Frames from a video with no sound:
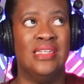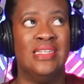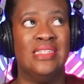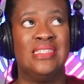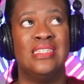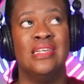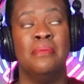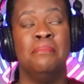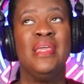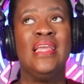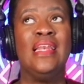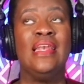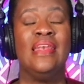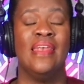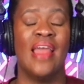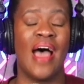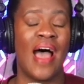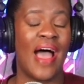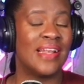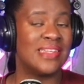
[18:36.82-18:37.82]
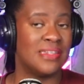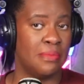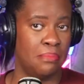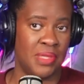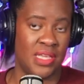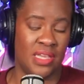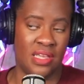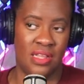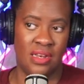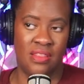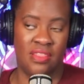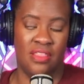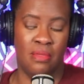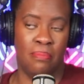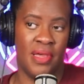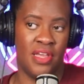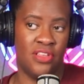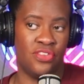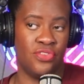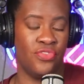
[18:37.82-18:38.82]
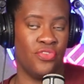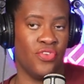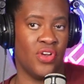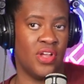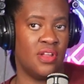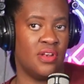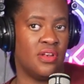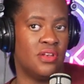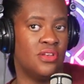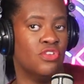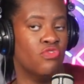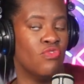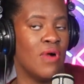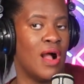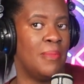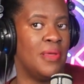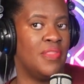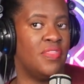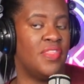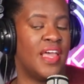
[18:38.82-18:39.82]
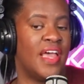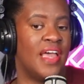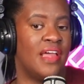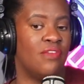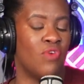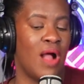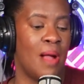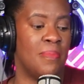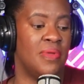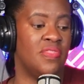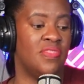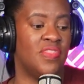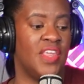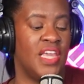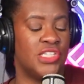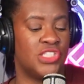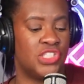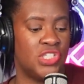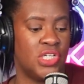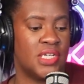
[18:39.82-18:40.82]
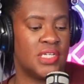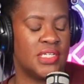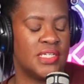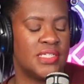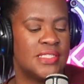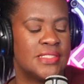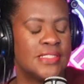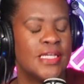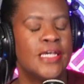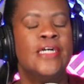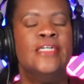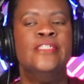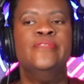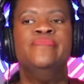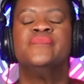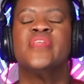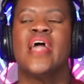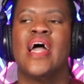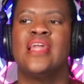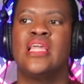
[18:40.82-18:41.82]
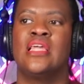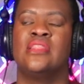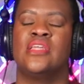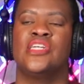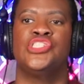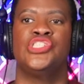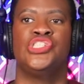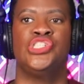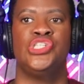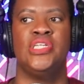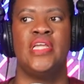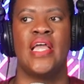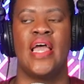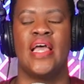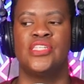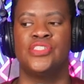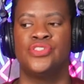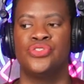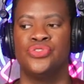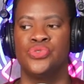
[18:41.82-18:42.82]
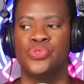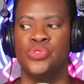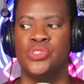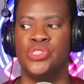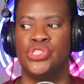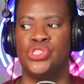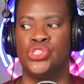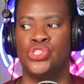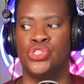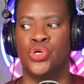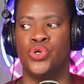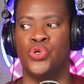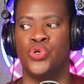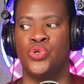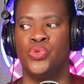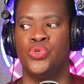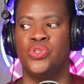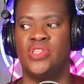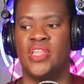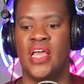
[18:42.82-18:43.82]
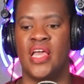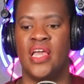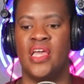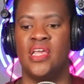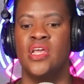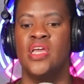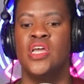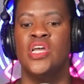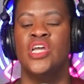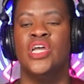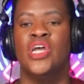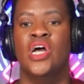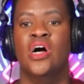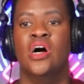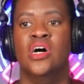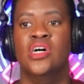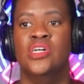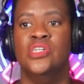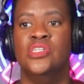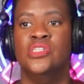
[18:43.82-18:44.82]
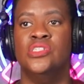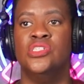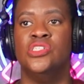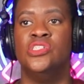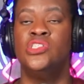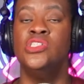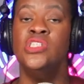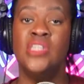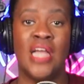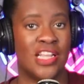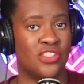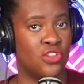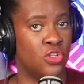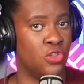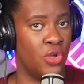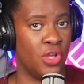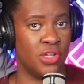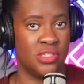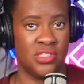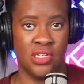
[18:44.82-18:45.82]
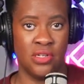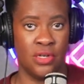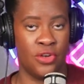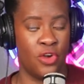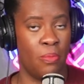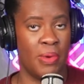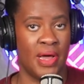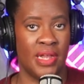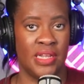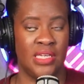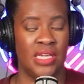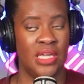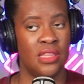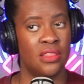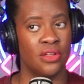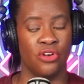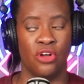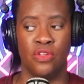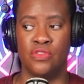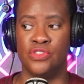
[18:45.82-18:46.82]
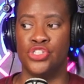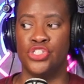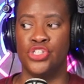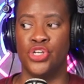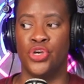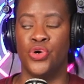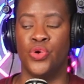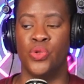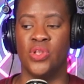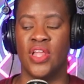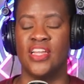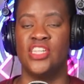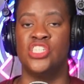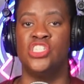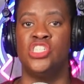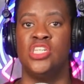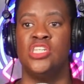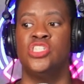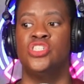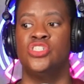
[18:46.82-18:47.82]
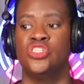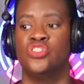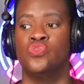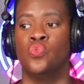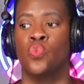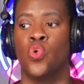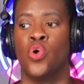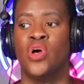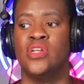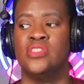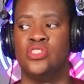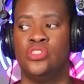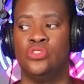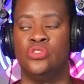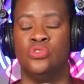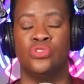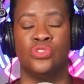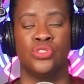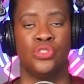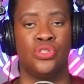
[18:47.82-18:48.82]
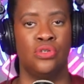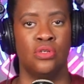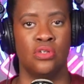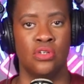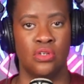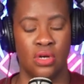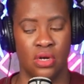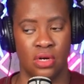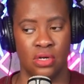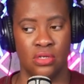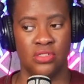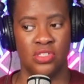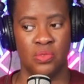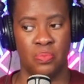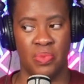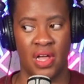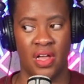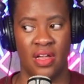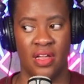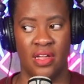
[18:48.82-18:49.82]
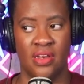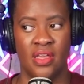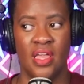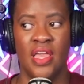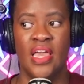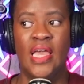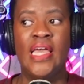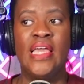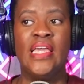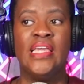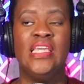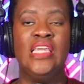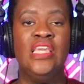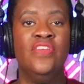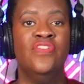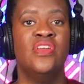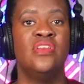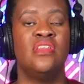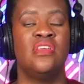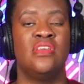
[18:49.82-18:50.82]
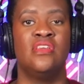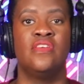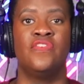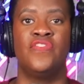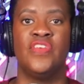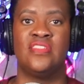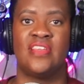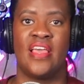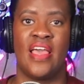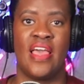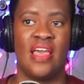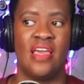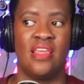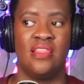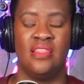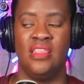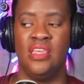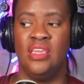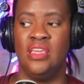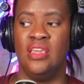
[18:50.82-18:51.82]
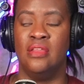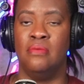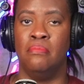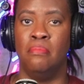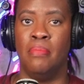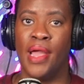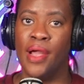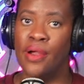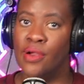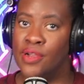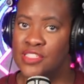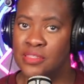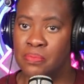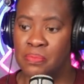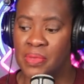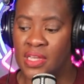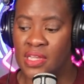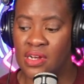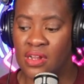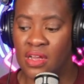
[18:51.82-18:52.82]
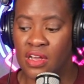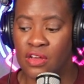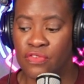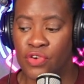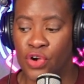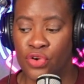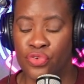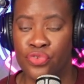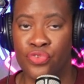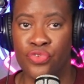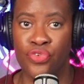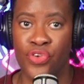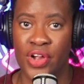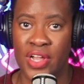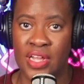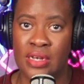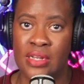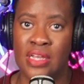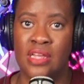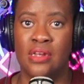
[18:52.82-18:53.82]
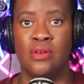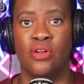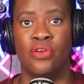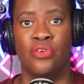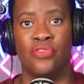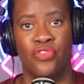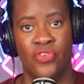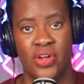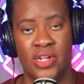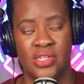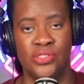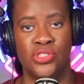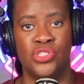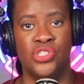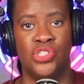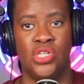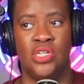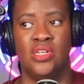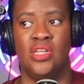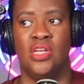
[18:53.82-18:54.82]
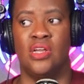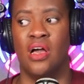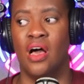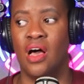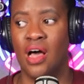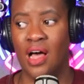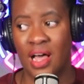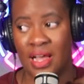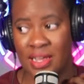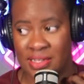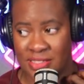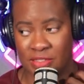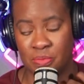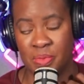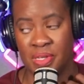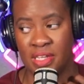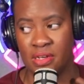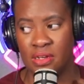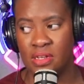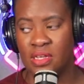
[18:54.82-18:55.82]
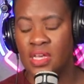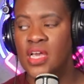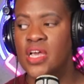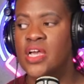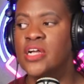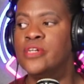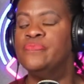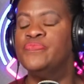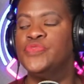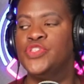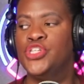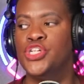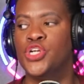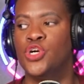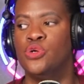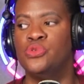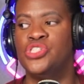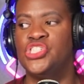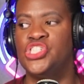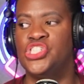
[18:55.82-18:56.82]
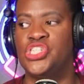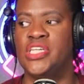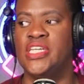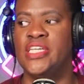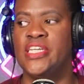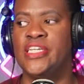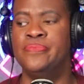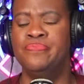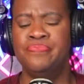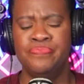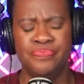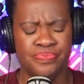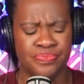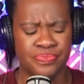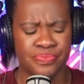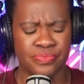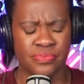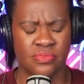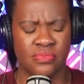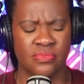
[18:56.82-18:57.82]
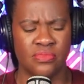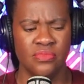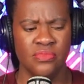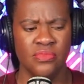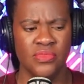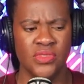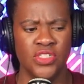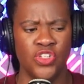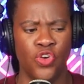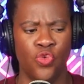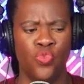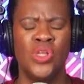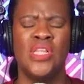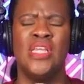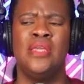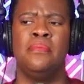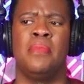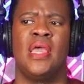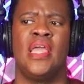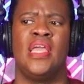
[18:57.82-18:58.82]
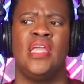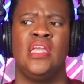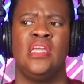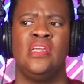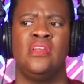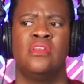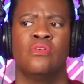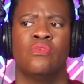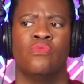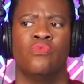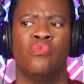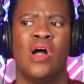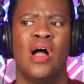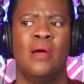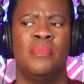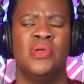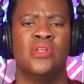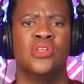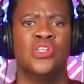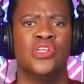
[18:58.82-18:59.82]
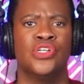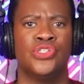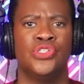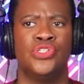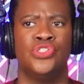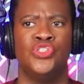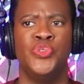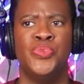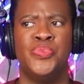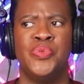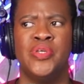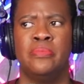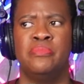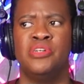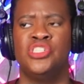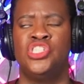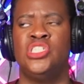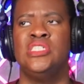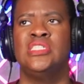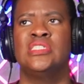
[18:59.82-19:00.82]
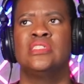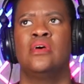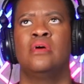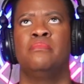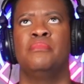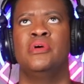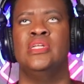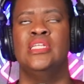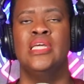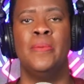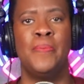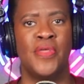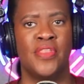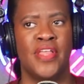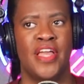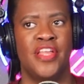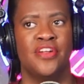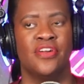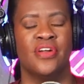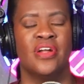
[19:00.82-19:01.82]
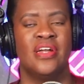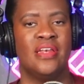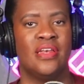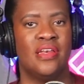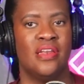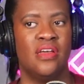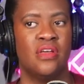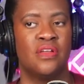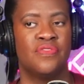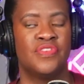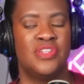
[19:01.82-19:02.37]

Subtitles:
to me, not been the best friend to Robyn that Robyn thinks she is. I think that she has truly showed that she has a loyalty to nobody either on the show. Like, she just wants to secure her spot, even if it's at the embarrassment of her friend and her friend's cheating husband. She really made Robyn look stupid, but she's a manipulator enough